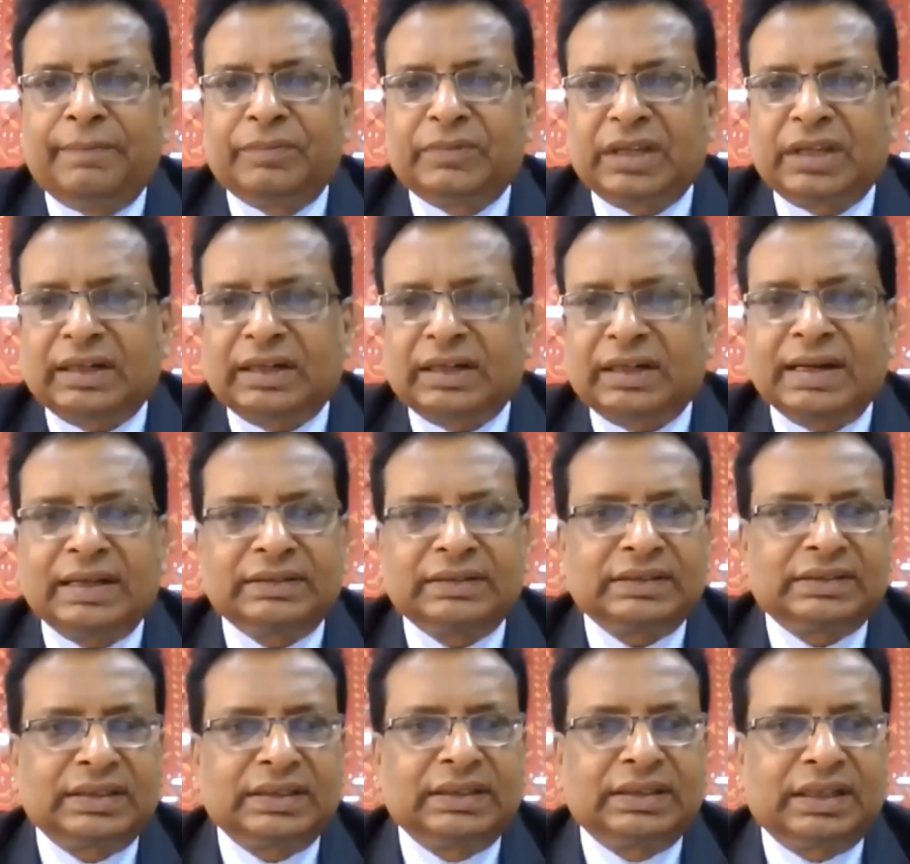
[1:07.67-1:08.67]
SAARC Agriculture
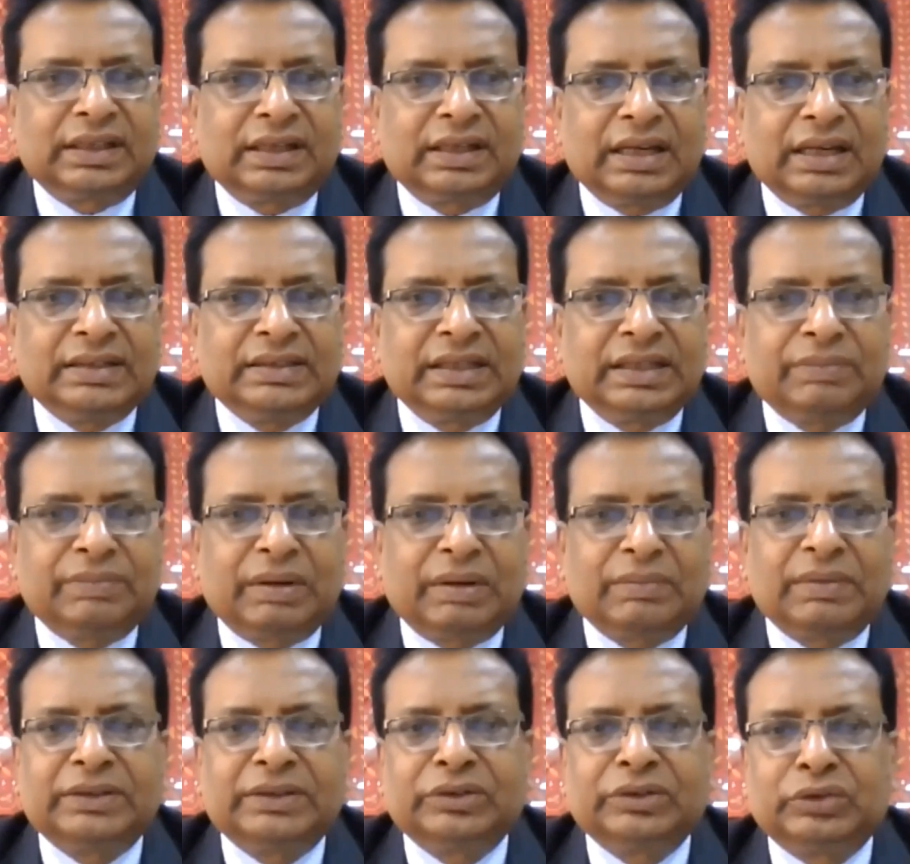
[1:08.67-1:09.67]
Center, Asian
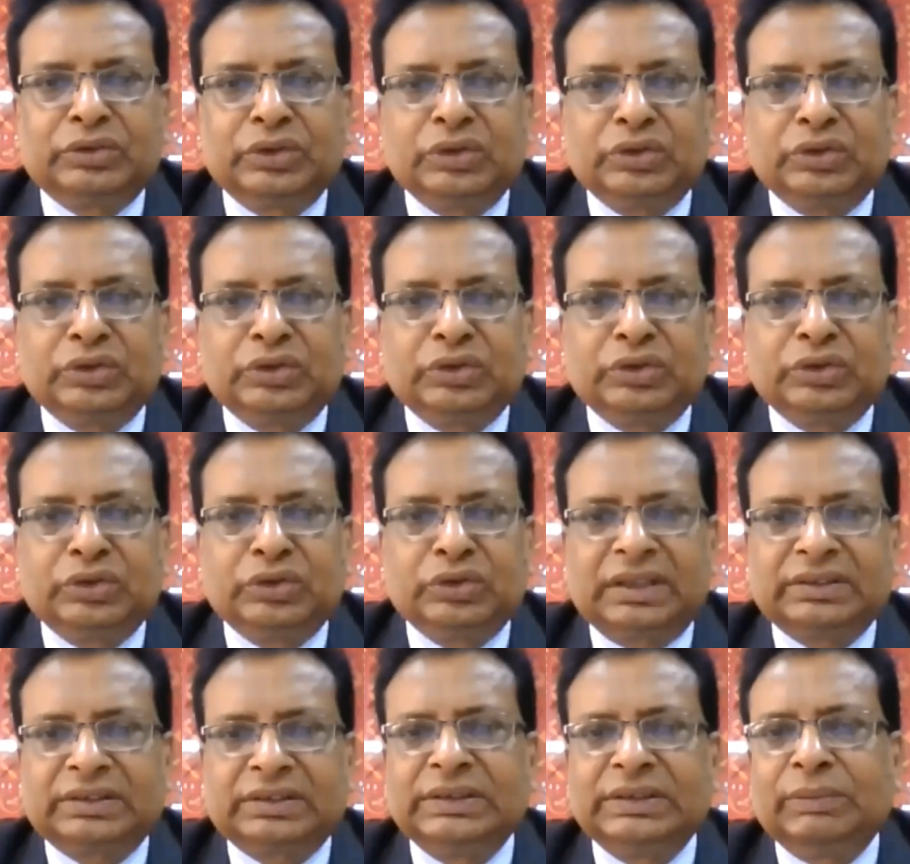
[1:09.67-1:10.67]
Farmer Association for
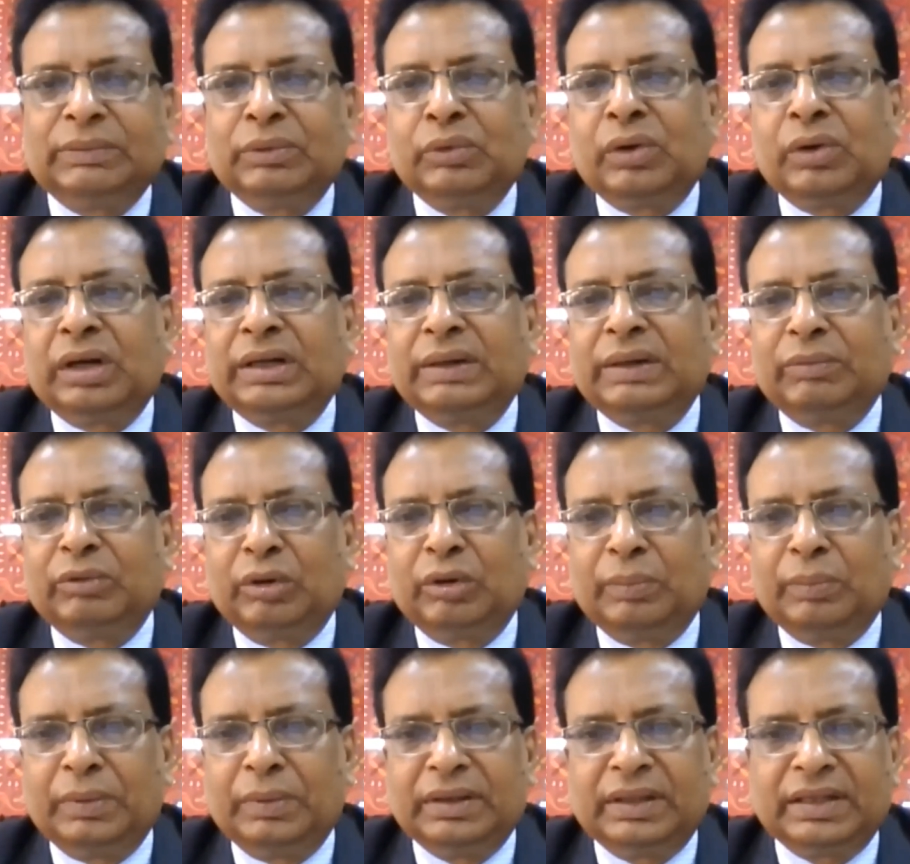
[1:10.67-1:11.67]
Sustainable Rural
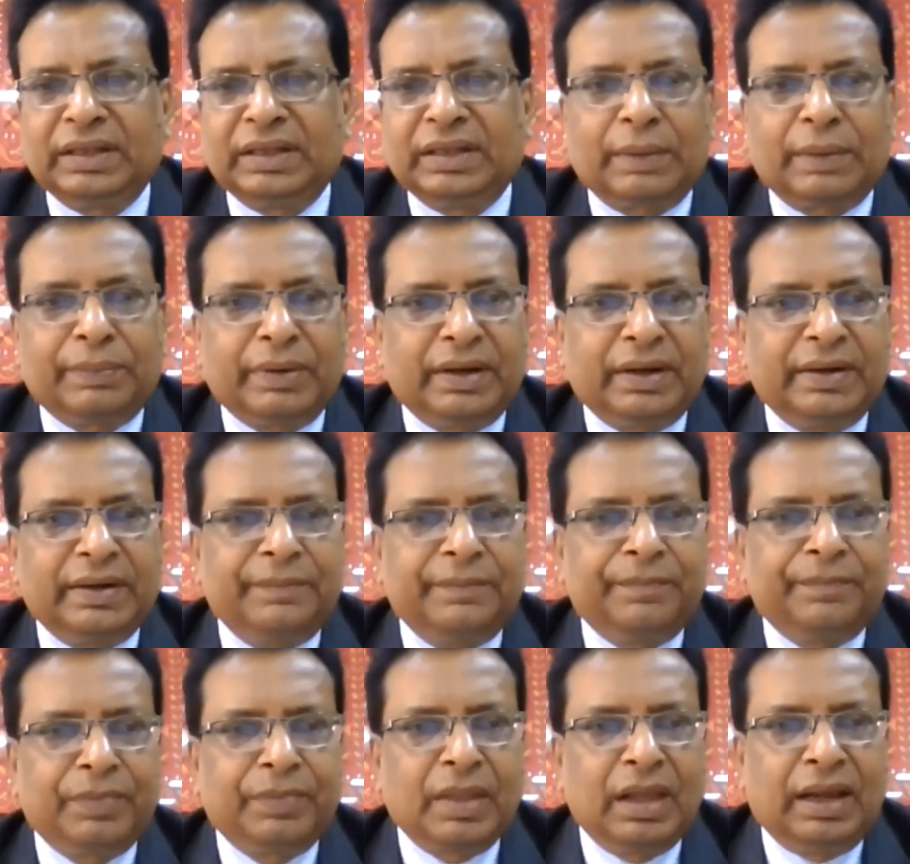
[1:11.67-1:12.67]
Development, that is APA,
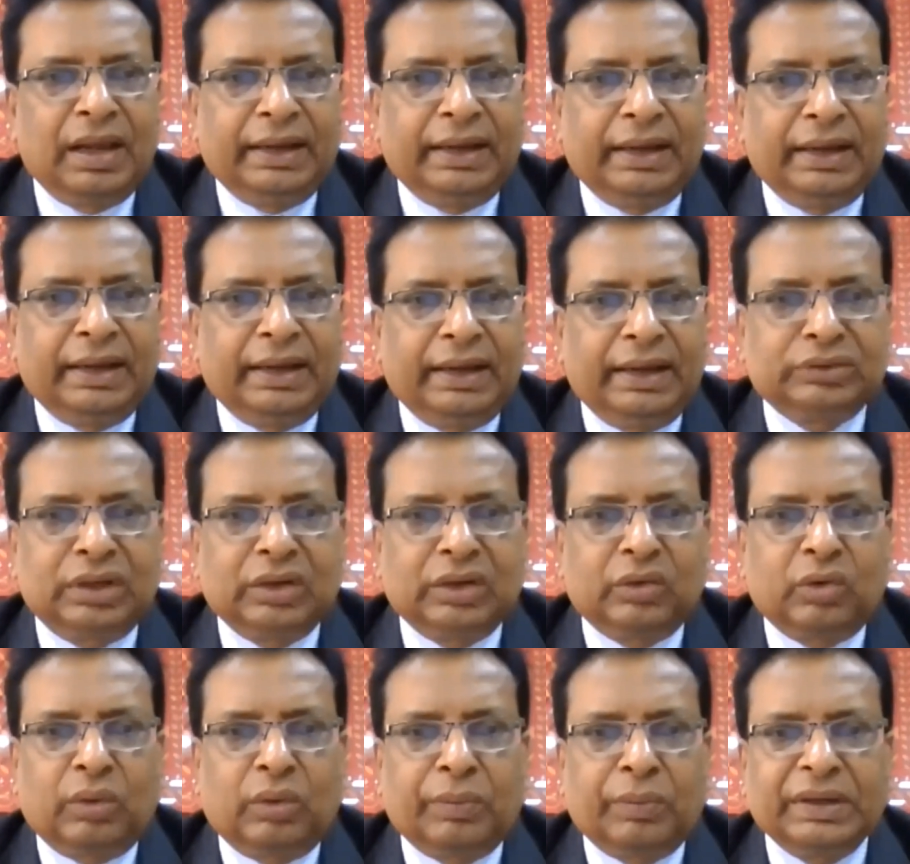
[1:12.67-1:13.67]
International
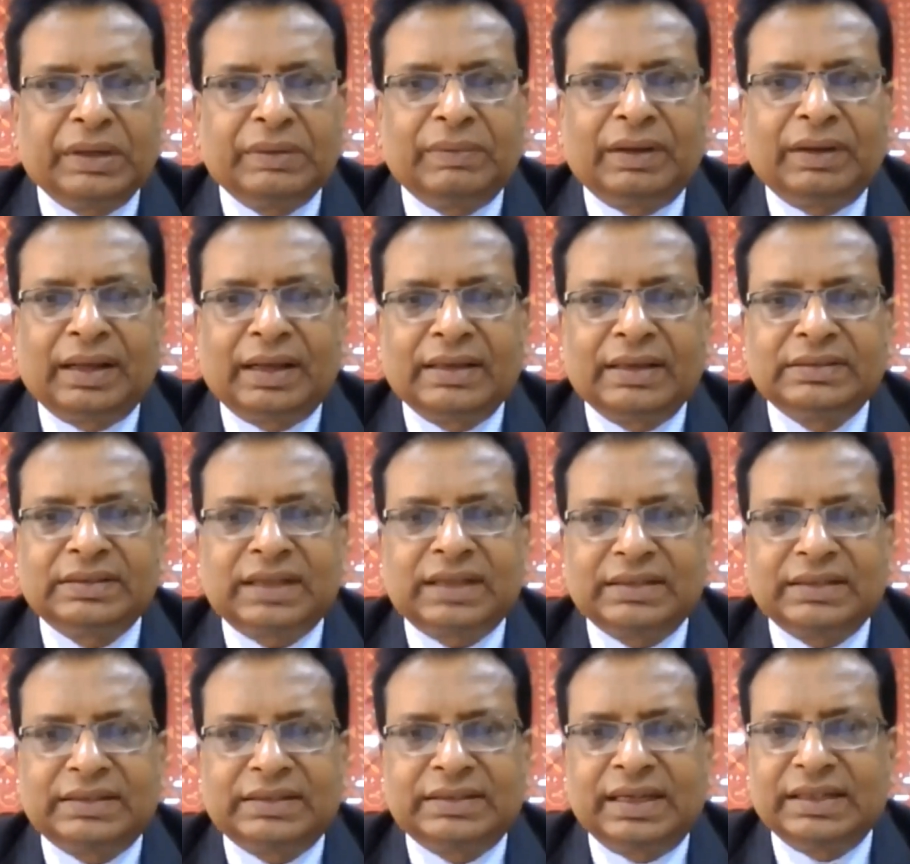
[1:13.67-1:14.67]
Cooperative Alliance,
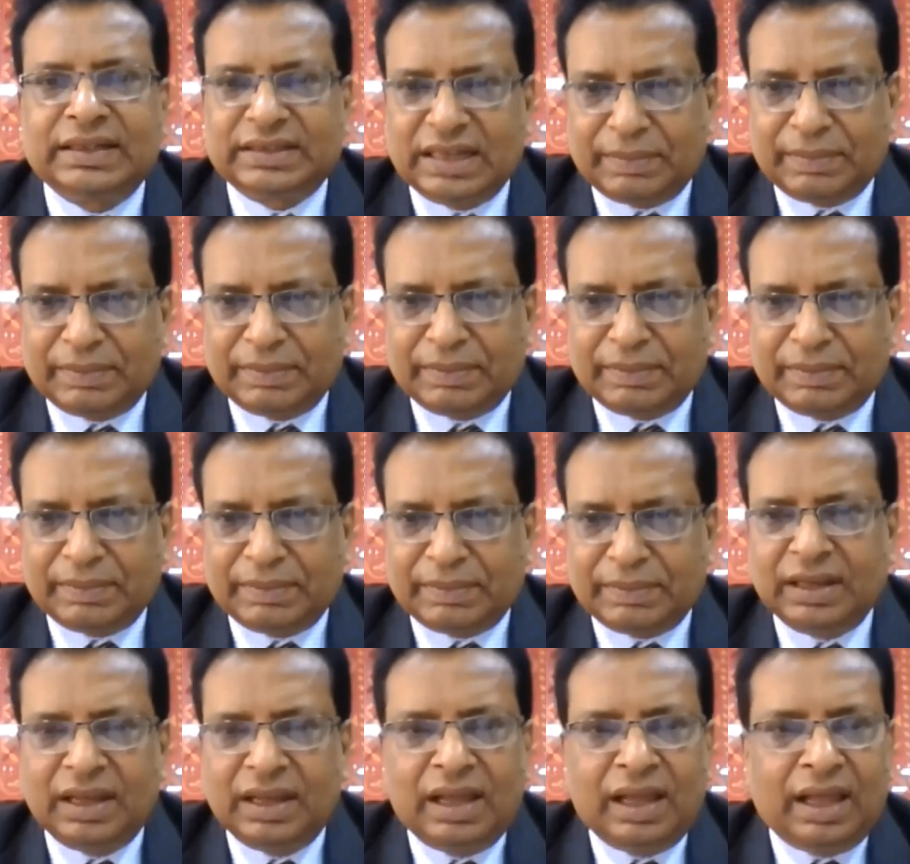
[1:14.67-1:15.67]
ICA, Asia
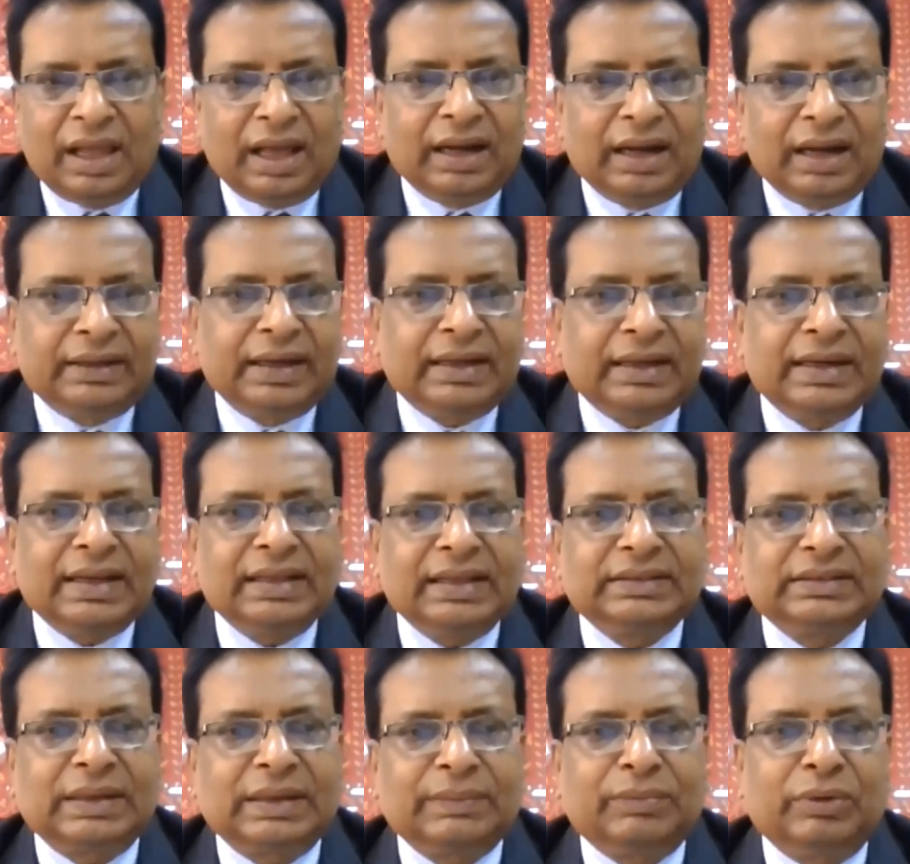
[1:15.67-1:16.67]
Pacific, and
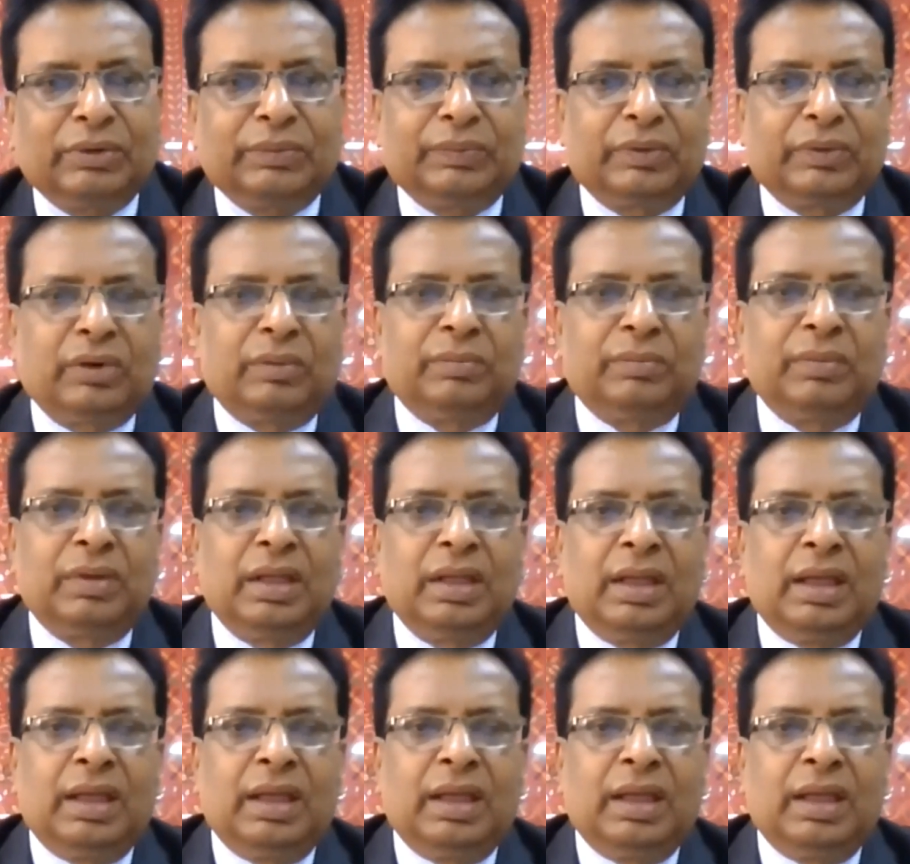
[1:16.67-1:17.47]
technical support from